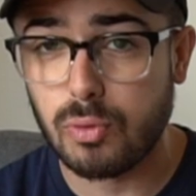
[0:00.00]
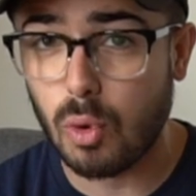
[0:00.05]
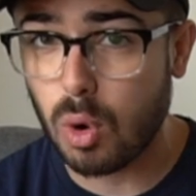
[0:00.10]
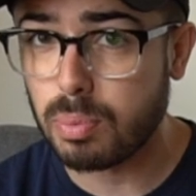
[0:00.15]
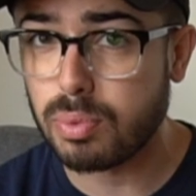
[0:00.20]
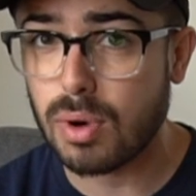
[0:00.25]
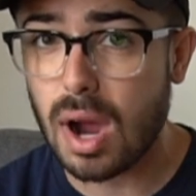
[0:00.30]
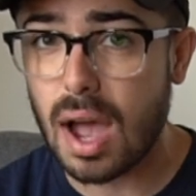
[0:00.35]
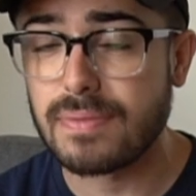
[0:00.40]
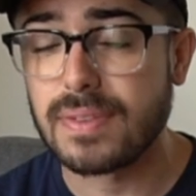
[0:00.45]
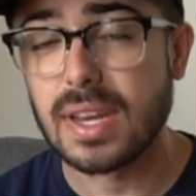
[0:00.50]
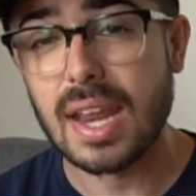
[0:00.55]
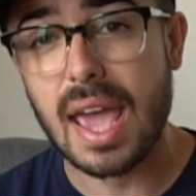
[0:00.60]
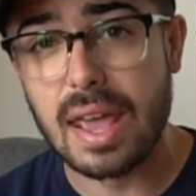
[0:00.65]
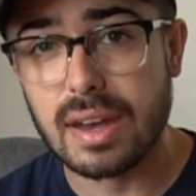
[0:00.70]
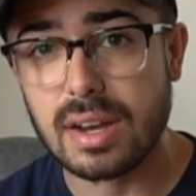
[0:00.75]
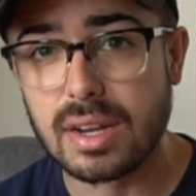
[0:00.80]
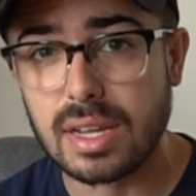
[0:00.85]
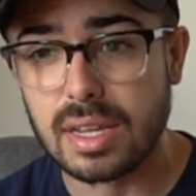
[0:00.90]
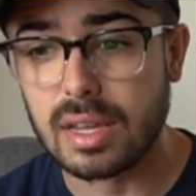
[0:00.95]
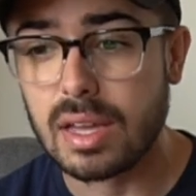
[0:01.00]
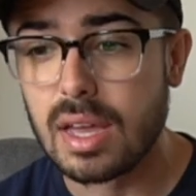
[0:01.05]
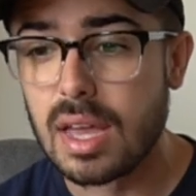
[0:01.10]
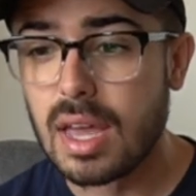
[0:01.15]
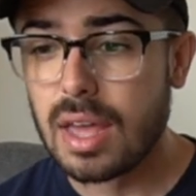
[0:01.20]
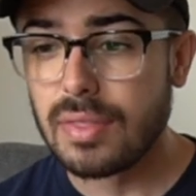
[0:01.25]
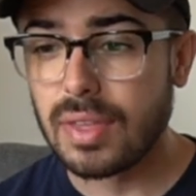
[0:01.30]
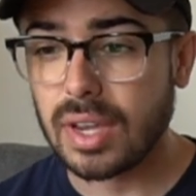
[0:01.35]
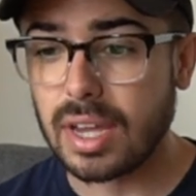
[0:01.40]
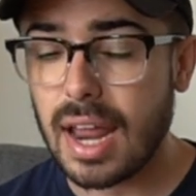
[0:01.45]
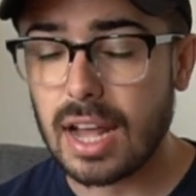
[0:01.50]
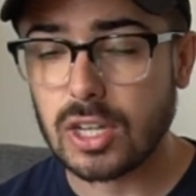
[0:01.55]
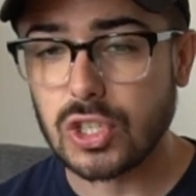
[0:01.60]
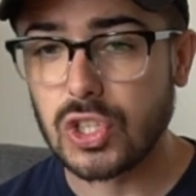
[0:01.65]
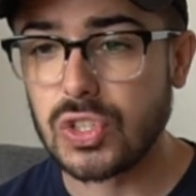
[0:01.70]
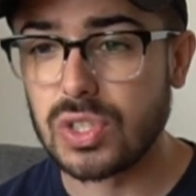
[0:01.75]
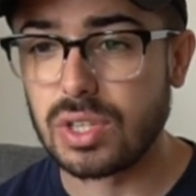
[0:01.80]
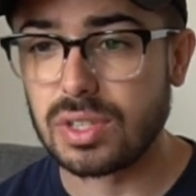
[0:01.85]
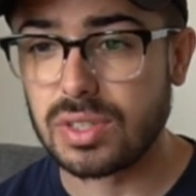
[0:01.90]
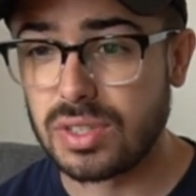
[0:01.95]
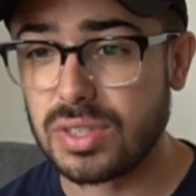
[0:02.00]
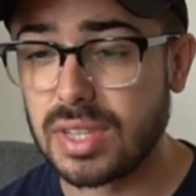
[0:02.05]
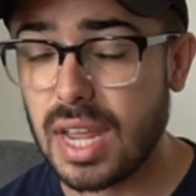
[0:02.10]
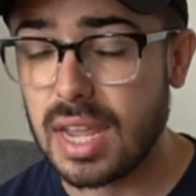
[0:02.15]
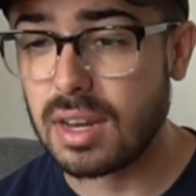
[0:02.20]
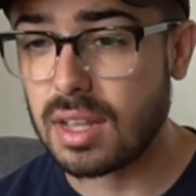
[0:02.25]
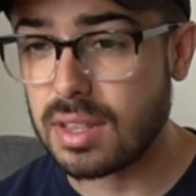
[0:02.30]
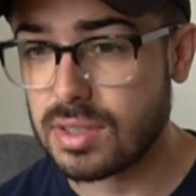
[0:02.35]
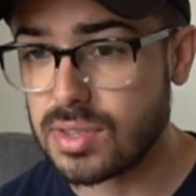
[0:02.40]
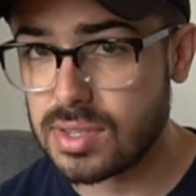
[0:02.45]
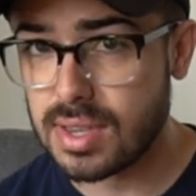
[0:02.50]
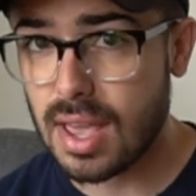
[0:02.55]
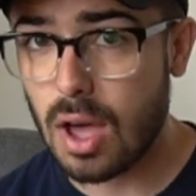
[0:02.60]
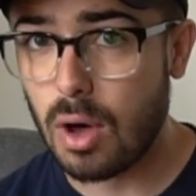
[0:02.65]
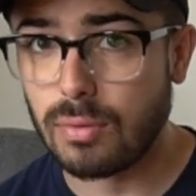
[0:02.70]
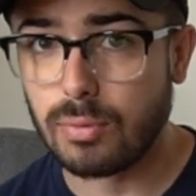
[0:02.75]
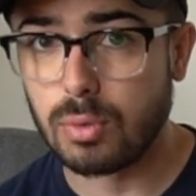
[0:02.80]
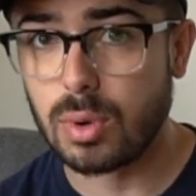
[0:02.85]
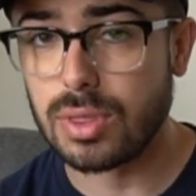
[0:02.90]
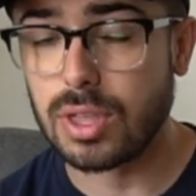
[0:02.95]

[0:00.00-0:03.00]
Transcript: for-profit entity that can actually sustain itself